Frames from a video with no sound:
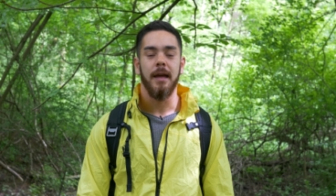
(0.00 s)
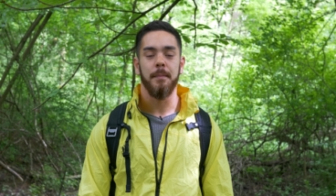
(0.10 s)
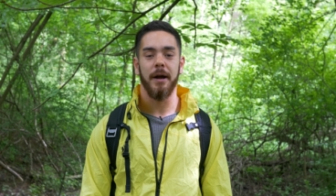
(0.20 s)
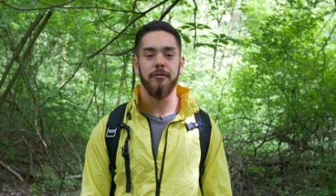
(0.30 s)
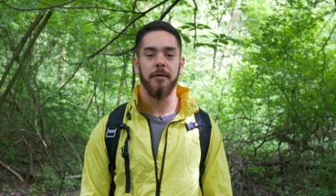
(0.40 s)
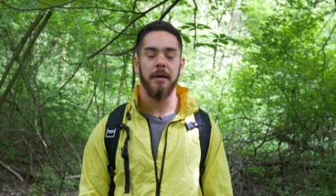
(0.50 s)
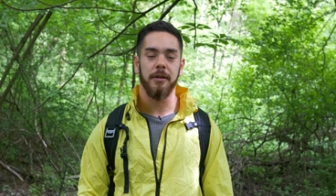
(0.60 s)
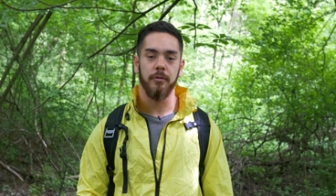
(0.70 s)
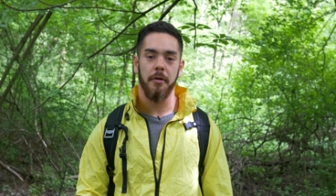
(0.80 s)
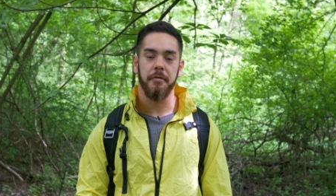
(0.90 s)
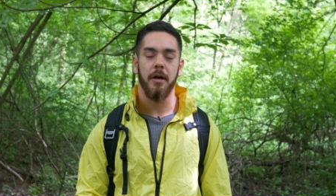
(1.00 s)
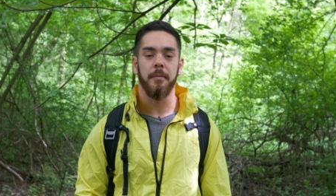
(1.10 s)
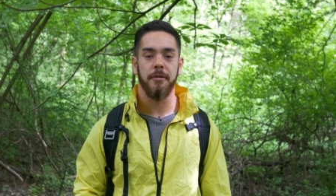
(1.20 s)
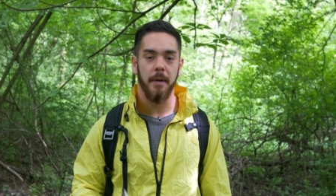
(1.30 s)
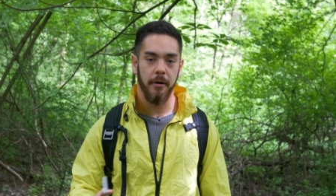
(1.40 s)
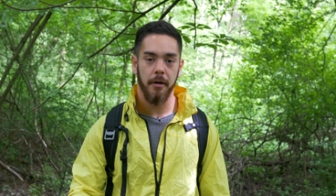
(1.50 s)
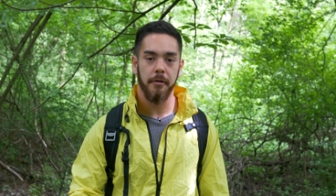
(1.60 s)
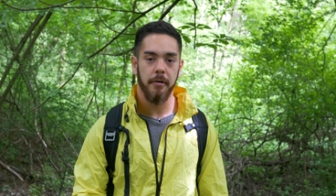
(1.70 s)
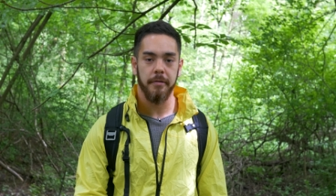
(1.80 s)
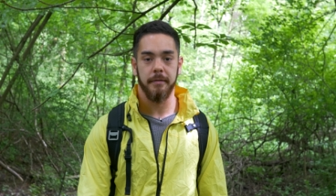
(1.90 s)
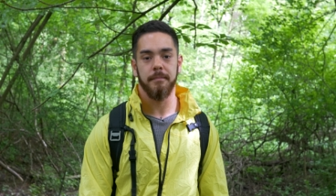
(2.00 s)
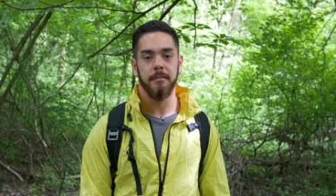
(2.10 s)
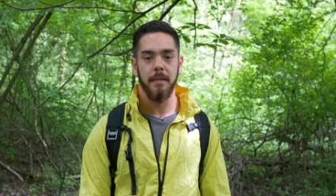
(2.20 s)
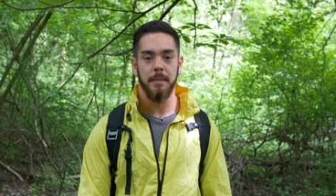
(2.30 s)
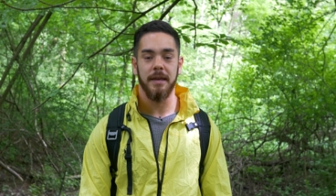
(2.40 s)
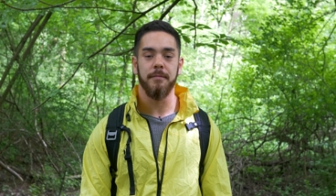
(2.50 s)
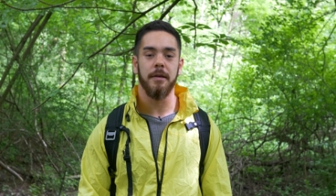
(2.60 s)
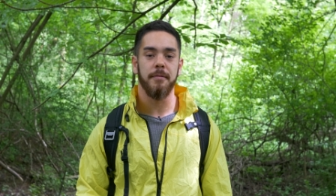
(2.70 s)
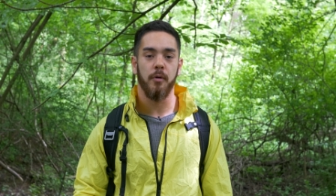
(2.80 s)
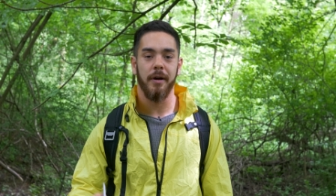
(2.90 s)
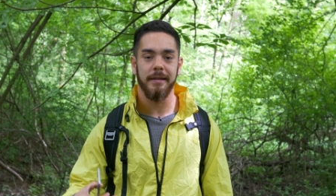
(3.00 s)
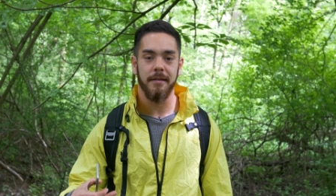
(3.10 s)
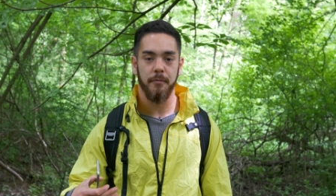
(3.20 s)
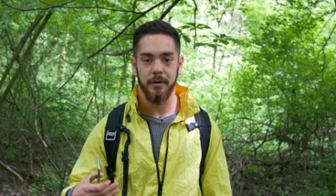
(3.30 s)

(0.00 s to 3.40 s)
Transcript: By doing that, you'll also help inspire others and maybe give me some more ideas of